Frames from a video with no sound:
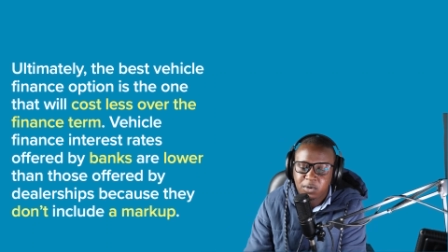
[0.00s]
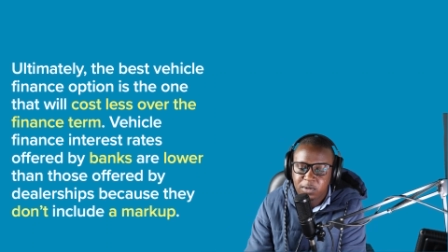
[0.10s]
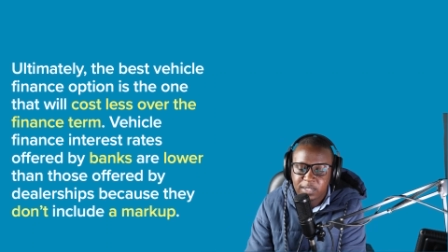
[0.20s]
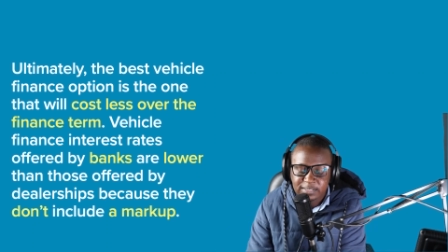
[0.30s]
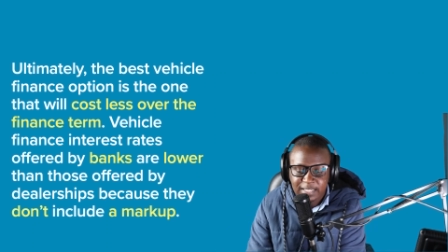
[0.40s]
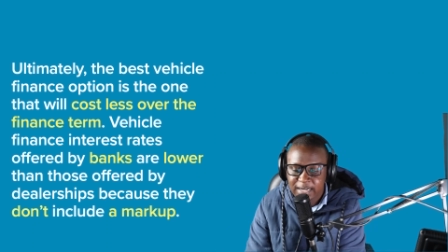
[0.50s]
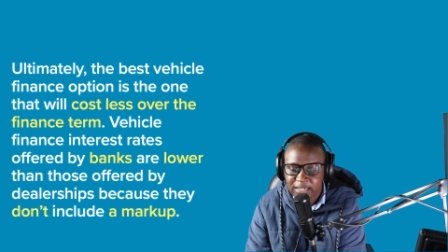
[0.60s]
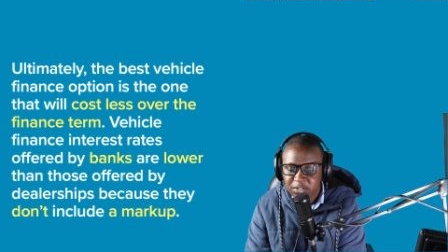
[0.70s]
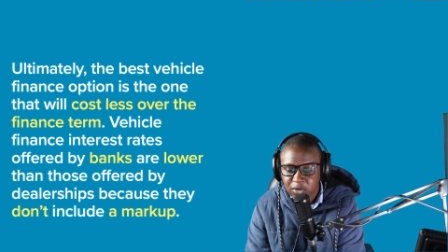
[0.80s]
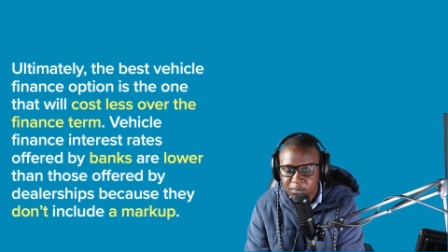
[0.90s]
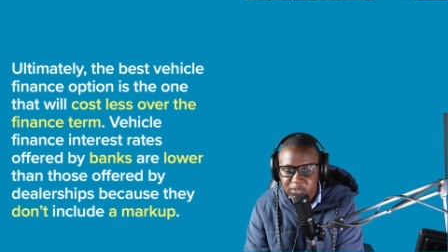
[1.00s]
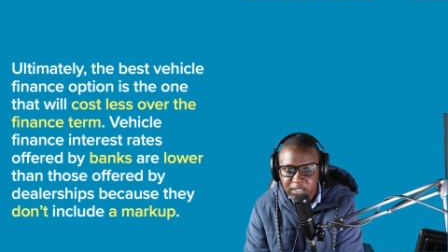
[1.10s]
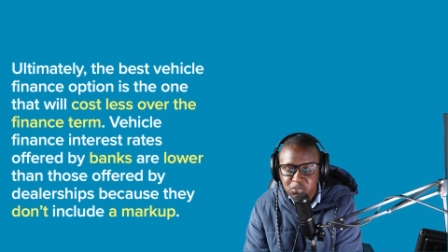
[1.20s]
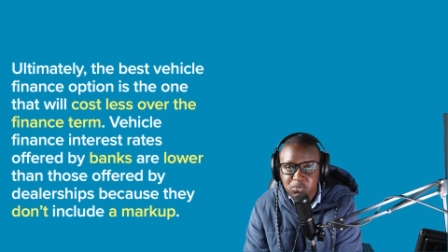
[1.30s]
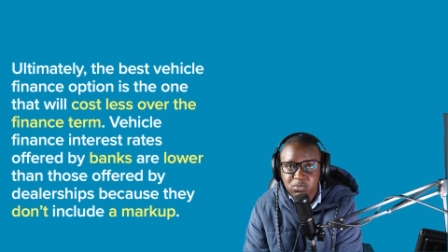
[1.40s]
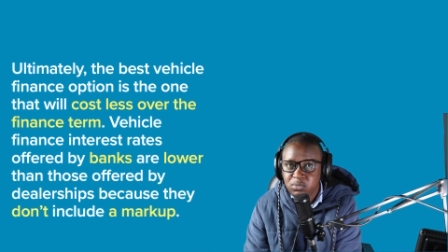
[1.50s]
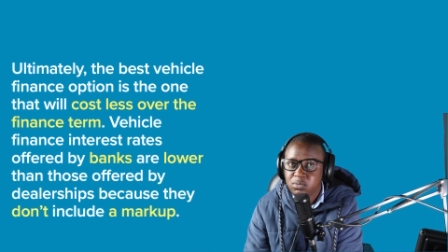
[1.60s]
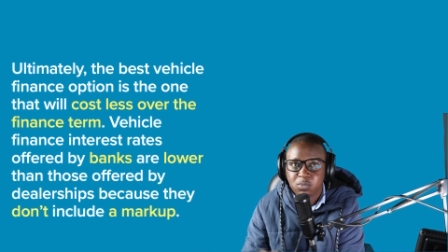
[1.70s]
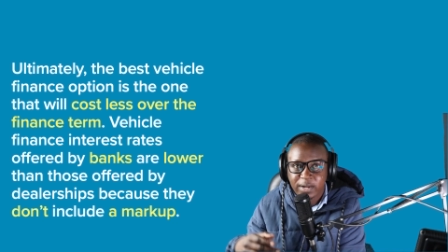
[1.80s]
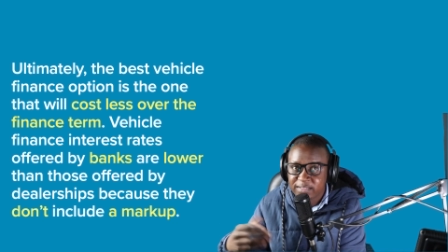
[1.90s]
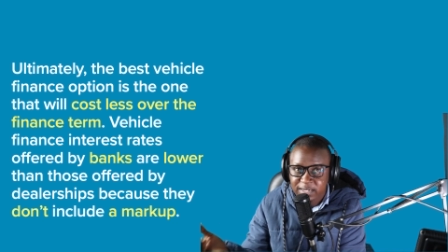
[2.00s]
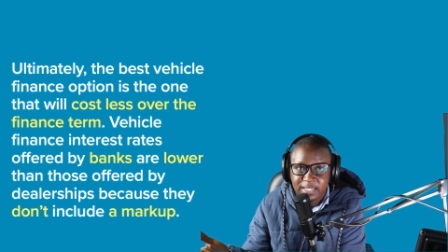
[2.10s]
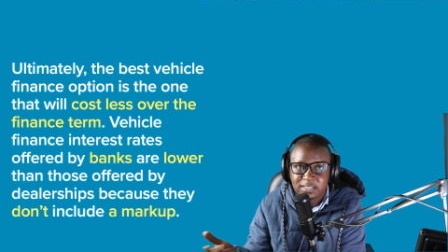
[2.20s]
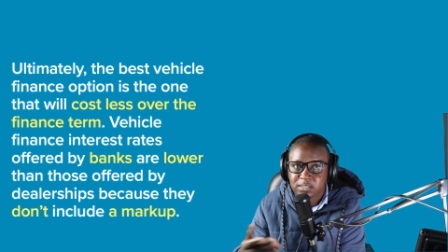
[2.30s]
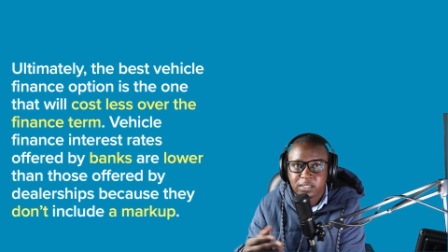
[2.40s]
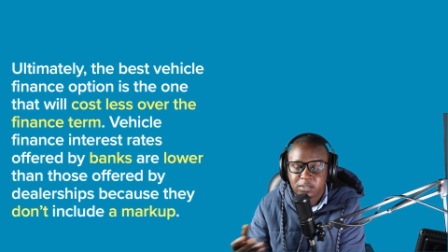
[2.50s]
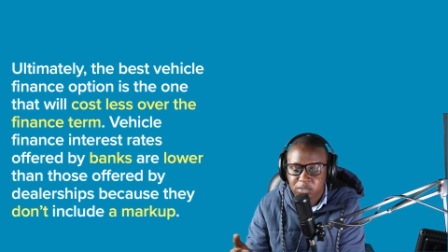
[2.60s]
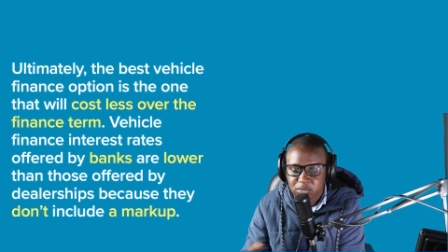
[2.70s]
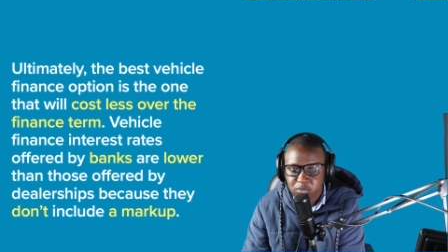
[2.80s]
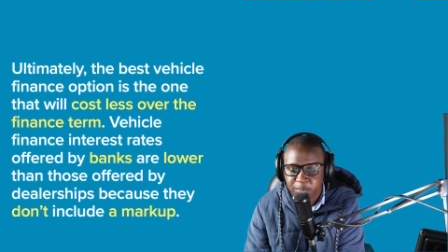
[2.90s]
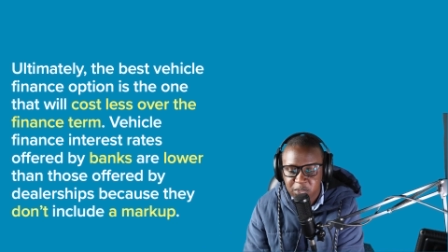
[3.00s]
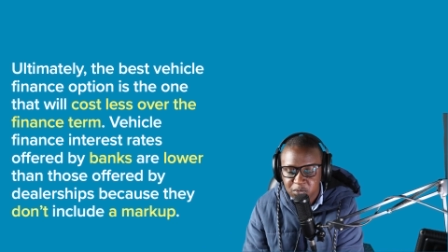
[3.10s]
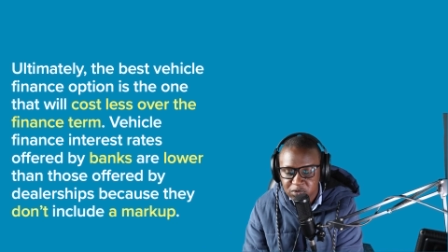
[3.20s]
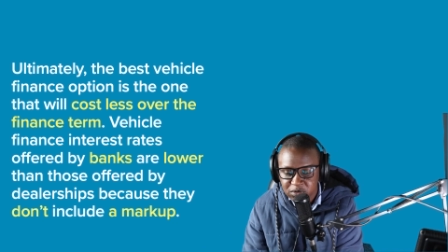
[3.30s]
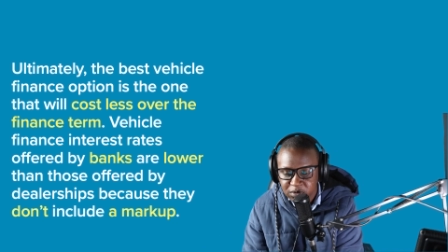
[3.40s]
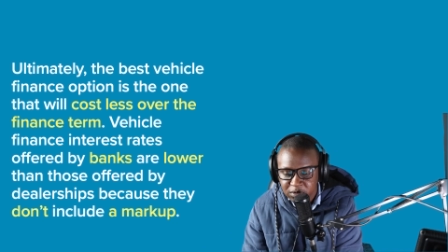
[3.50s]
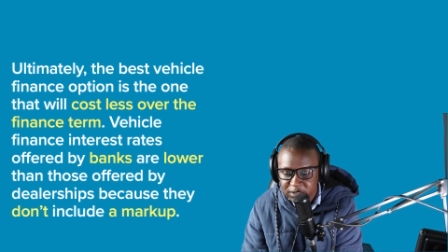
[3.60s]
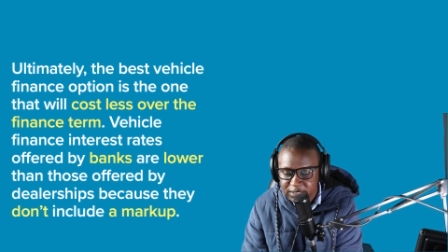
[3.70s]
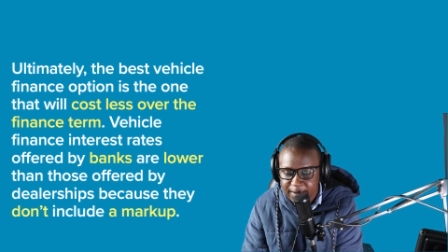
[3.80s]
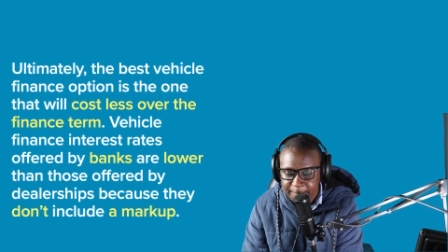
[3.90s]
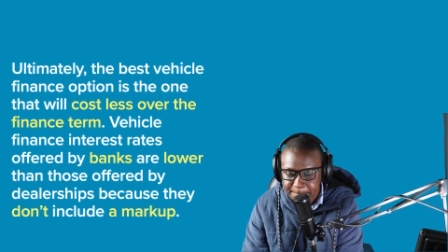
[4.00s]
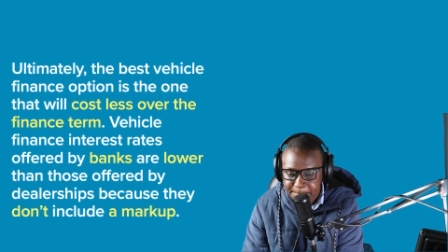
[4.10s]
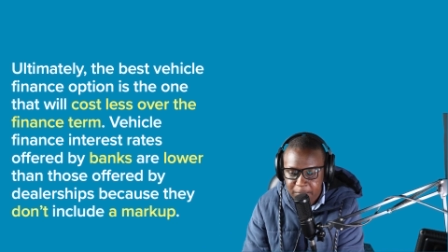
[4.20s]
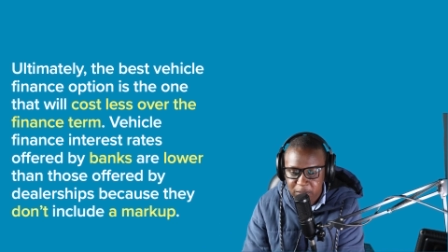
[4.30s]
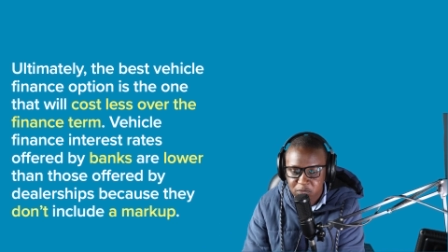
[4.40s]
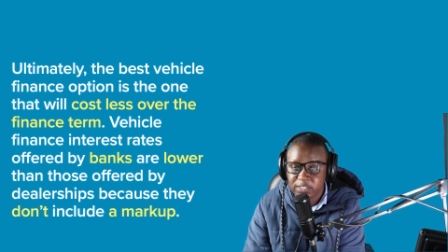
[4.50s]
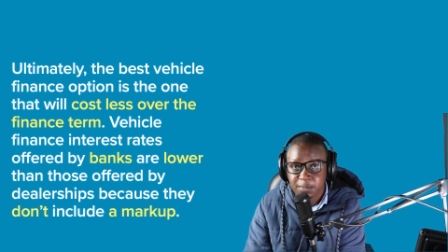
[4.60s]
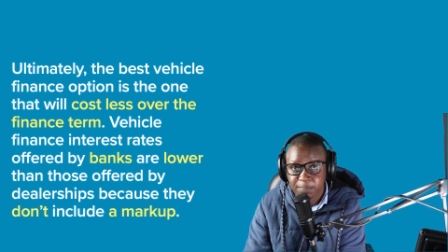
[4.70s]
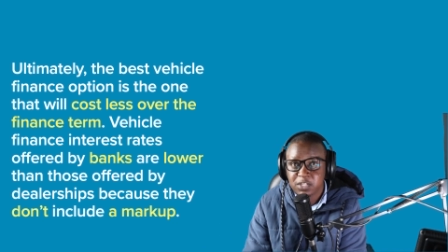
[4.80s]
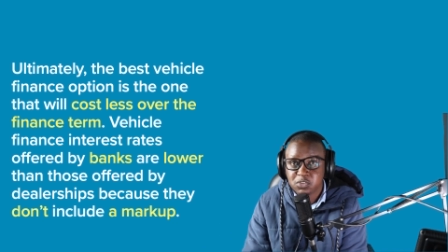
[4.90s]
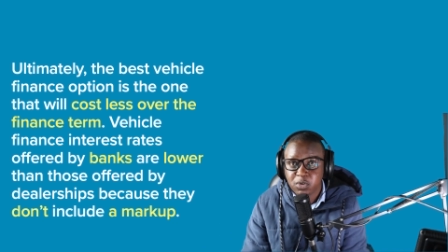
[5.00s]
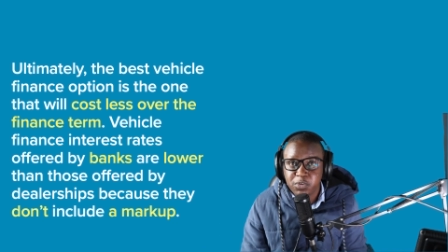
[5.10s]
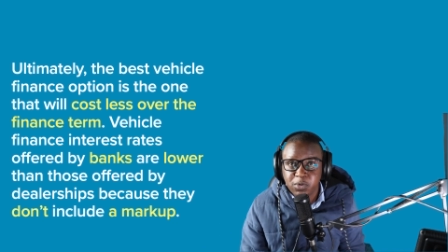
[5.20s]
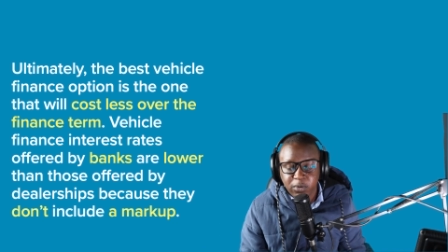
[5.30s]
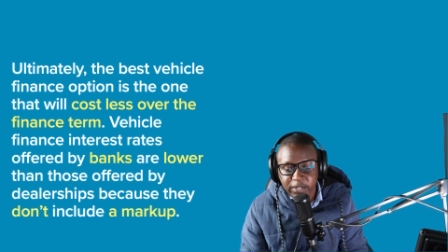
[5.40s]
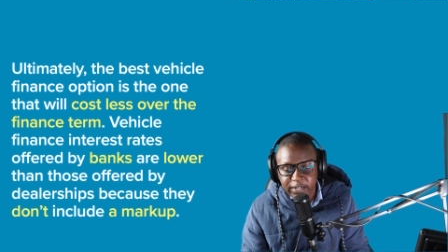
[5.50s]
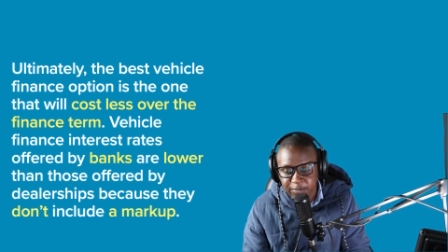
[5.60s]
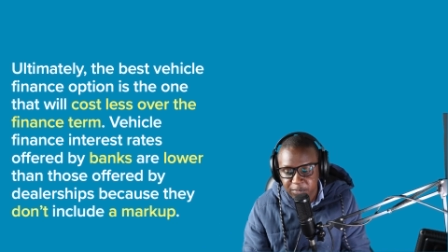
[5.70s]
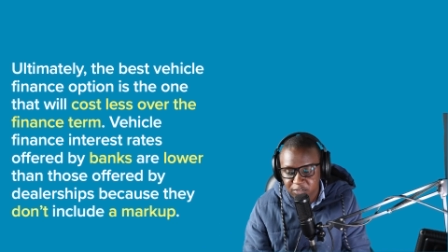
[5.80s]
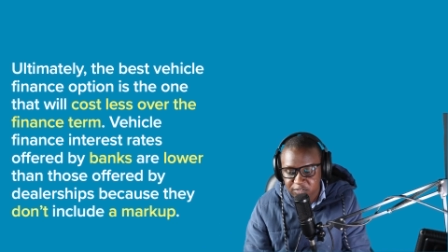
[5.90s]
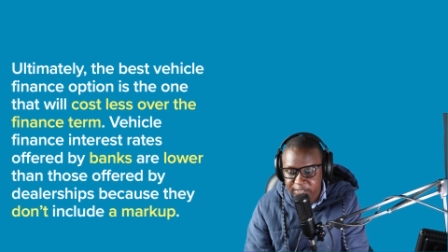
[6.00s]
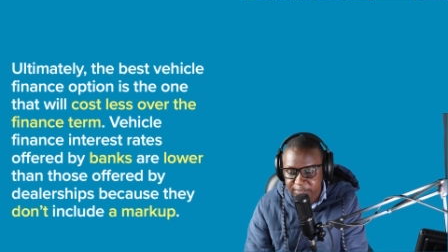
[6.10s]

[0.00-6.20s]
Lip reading: standard norms as to what rates should be used or not. Yeah, so it depends on your credit profile.